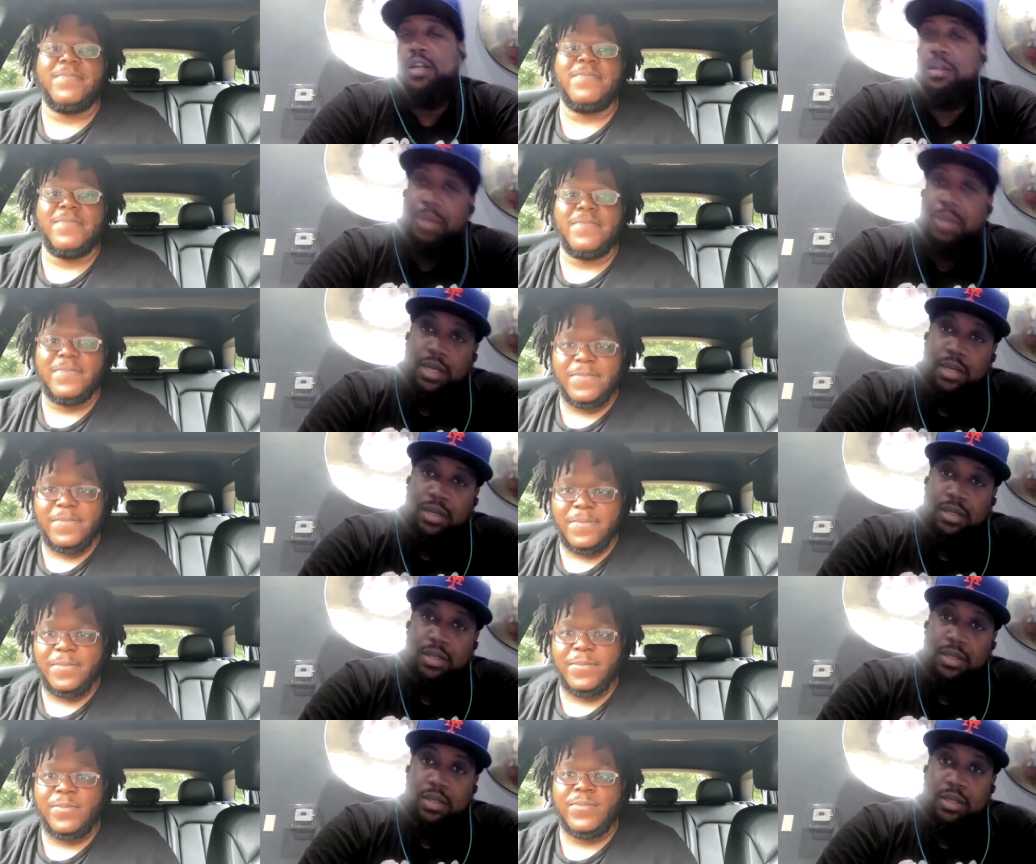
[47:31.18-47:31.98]
Speaker 1: a month.
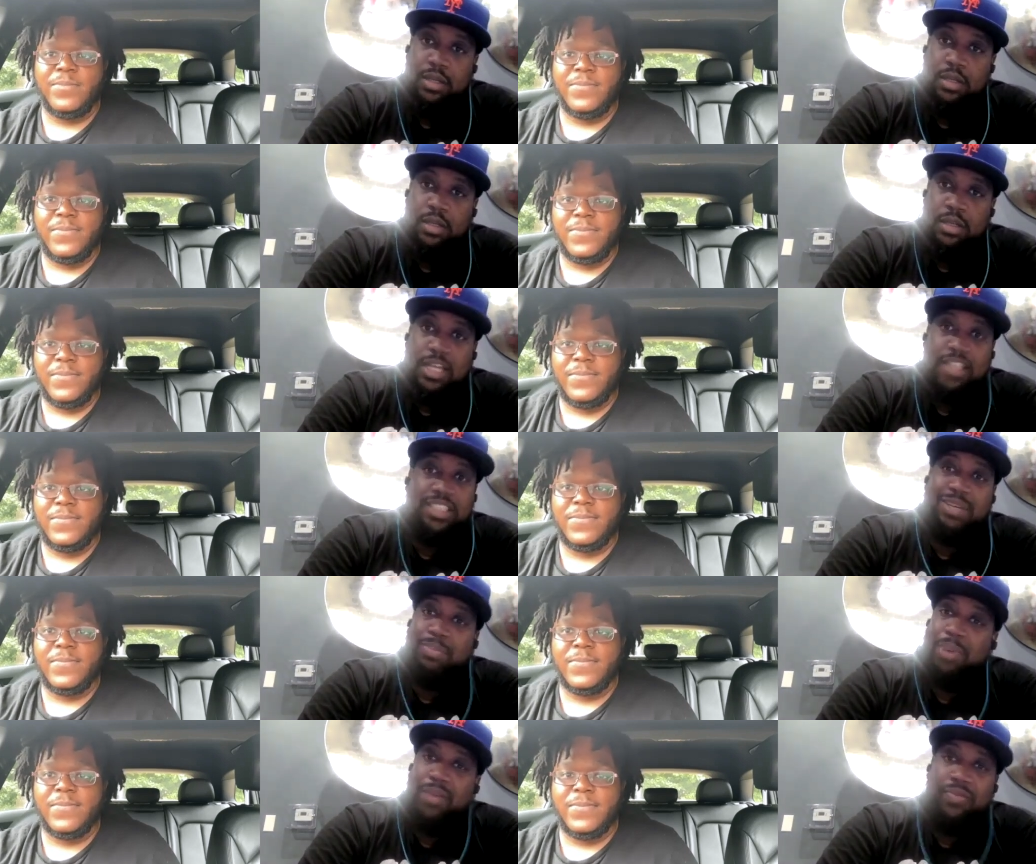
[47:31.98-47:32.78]
That
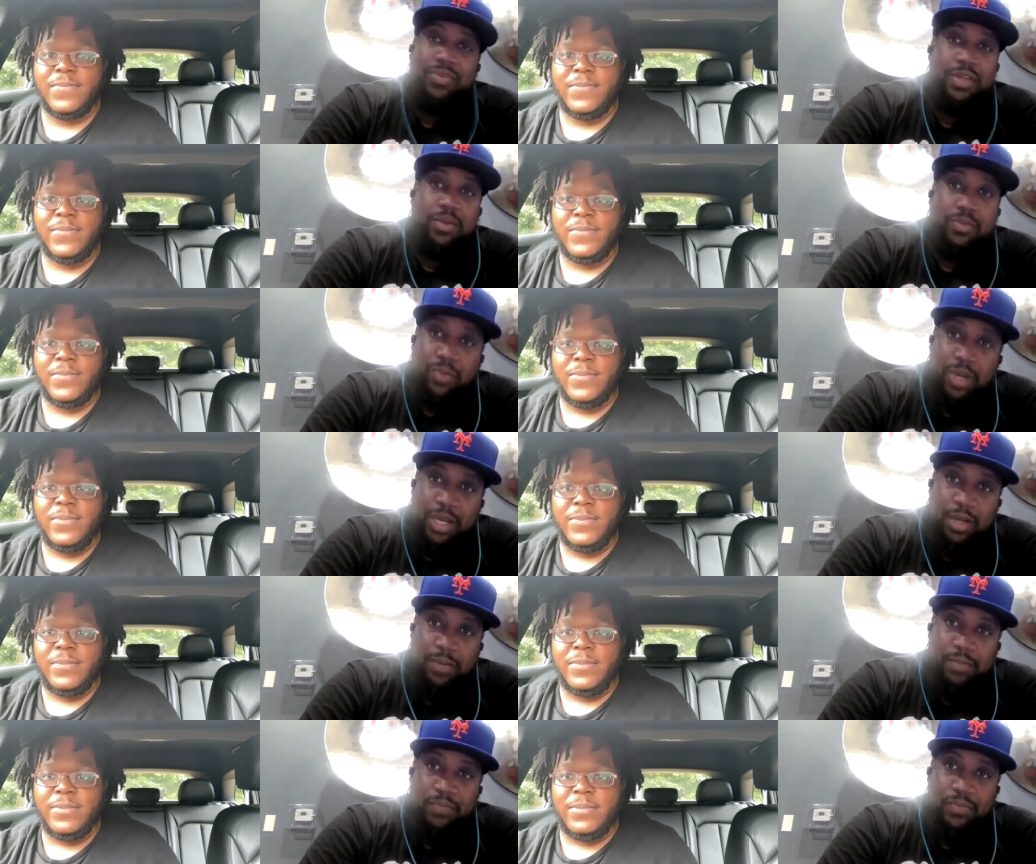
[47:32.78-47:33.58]
shit pay for your
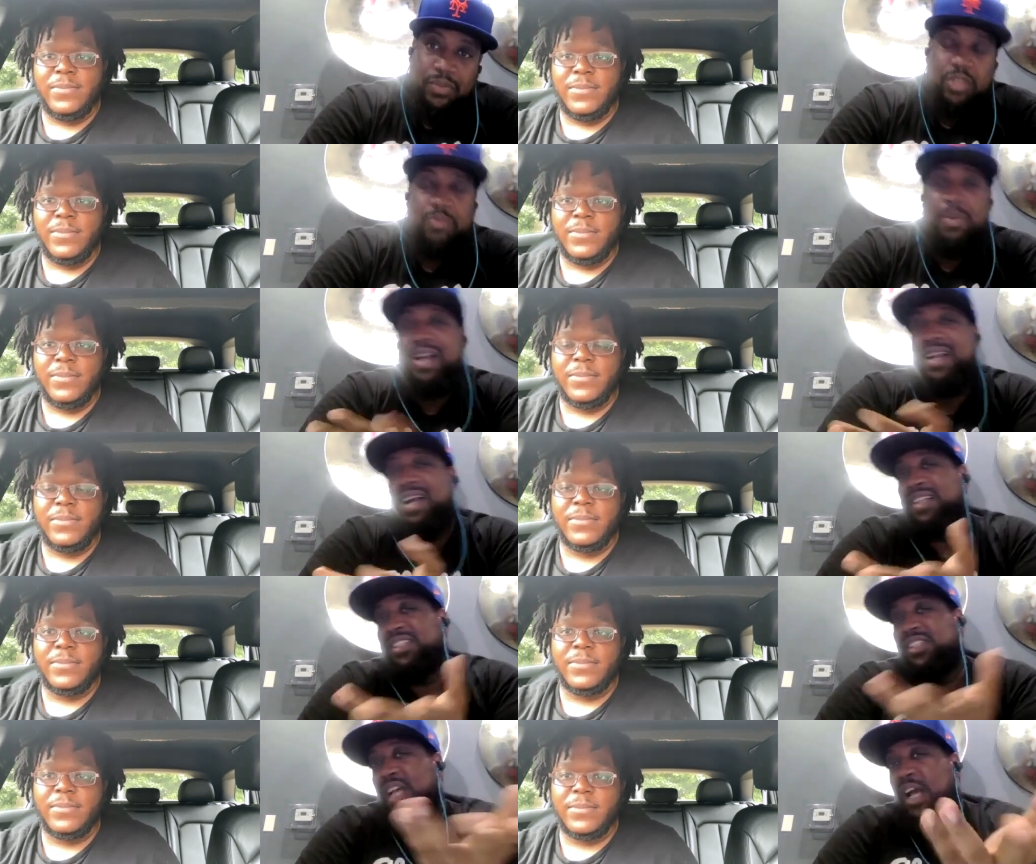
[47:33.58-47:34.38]
rent. You might got
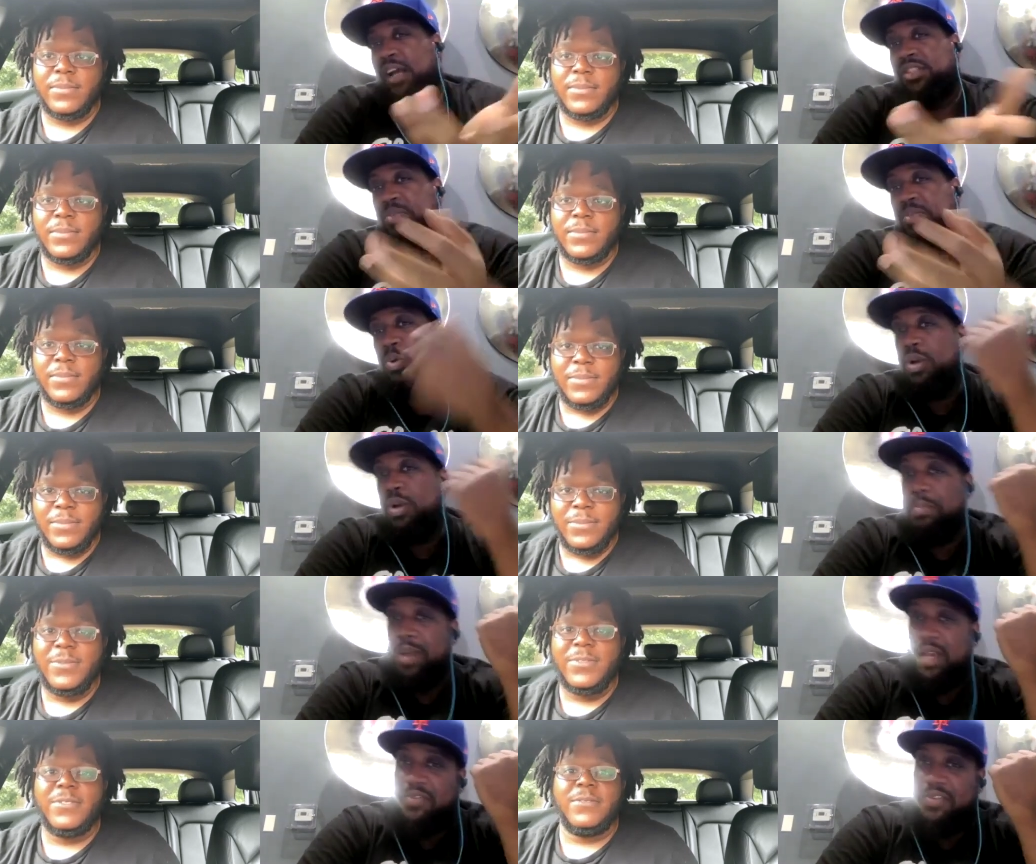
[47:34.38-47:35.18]
child support to
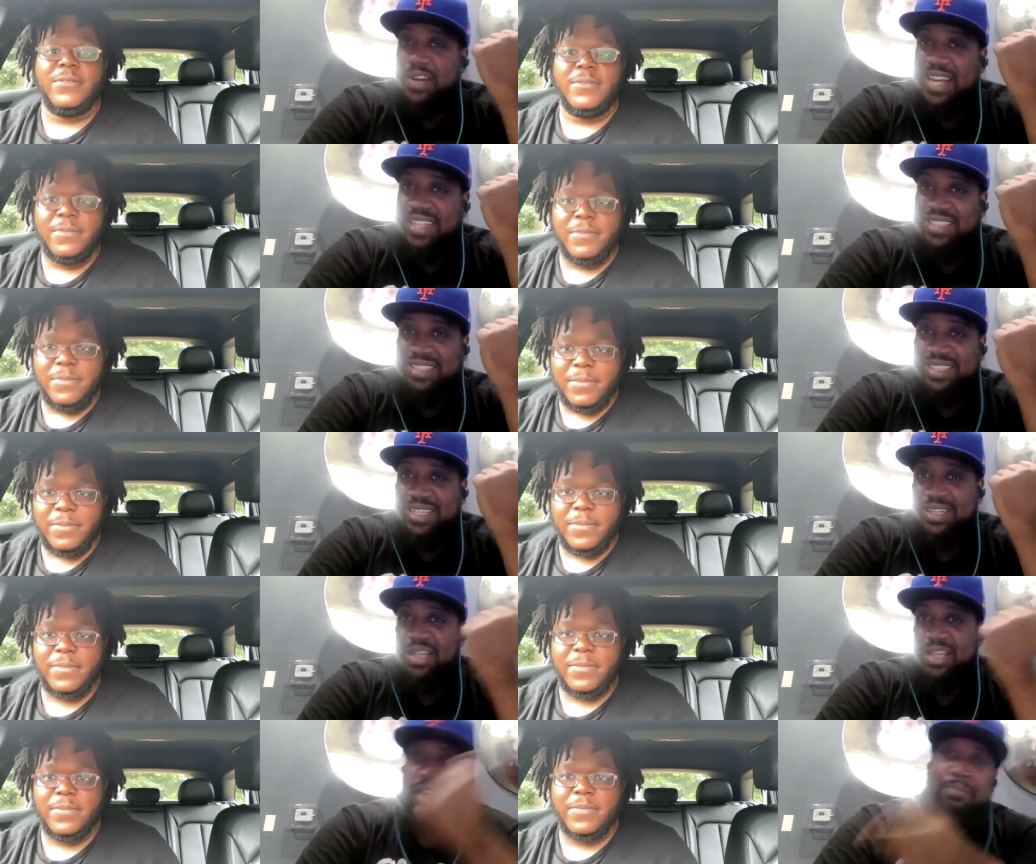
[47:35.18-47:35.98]
pay for that
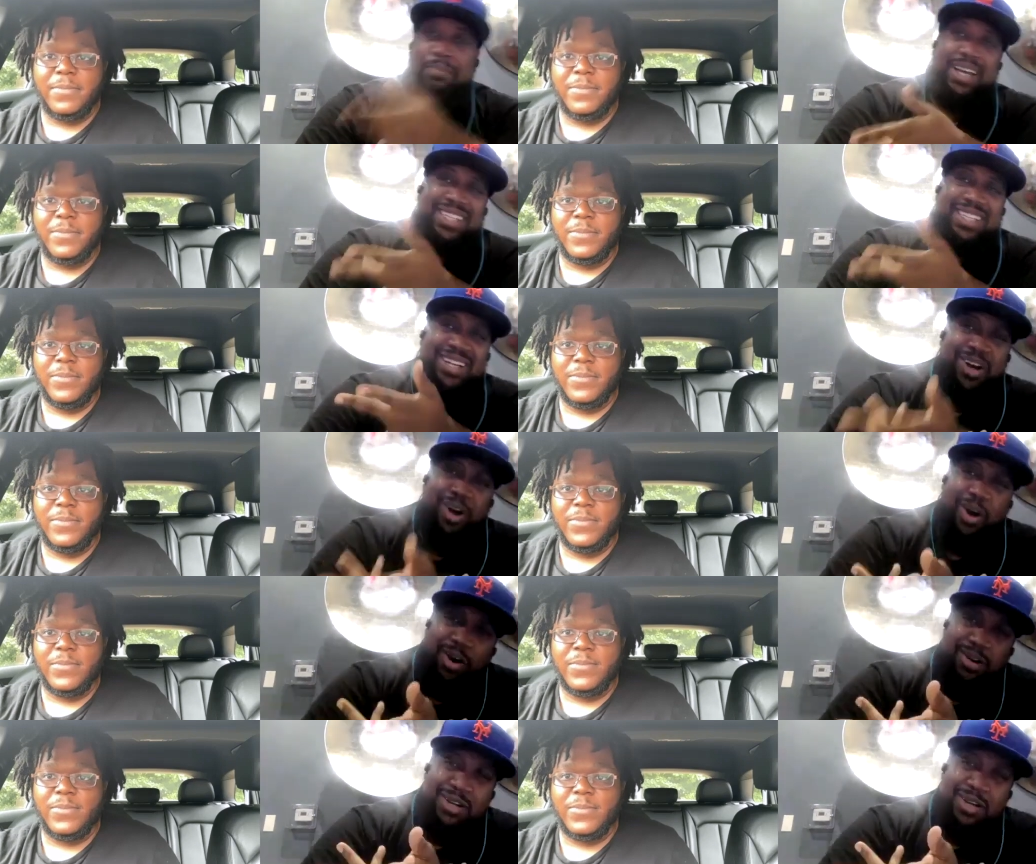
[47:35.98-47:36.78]
shit, pay your
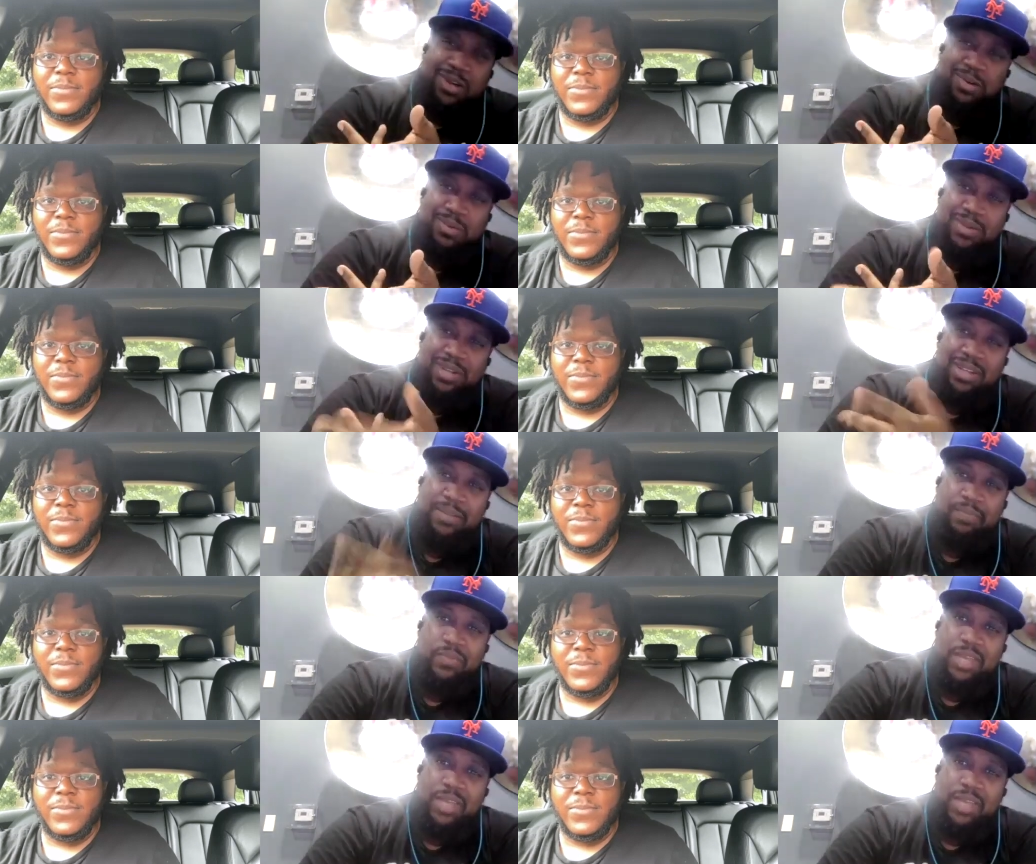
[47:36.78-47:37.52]
car note,